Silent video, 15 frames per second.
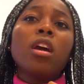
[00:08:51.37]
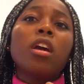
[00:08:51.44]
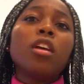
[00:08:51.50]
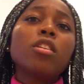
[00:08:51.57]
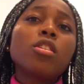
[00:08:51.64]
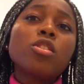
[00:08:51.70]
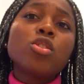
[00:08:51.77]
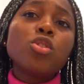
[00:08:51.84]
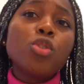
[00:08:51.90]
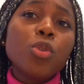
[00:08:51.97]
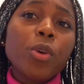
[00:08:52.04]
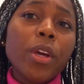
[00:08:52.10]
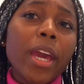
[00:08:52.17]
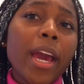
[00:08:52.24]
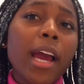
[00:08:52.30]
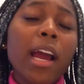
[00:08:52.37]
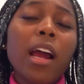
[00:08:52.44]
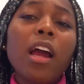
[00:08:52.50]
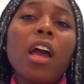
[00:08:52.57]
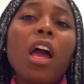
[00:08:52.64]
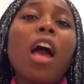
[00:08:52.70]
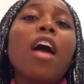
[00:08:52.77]
in this new year
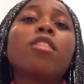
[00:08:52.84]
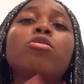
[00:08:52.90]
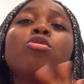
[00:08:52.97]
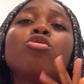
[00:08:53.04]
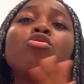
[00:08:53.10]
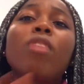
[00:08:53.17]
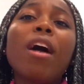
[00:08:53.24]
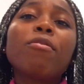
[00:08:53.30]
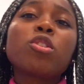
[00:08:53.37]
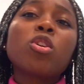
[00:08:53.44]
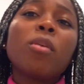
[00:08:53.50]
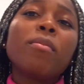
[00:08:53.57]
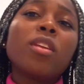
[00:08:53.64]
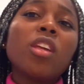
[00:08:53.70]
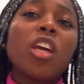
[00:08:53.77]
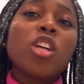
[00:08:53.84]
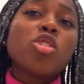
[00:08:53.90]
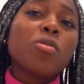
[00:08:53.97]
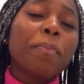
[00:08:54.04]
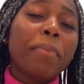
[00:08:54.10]
as you draft communication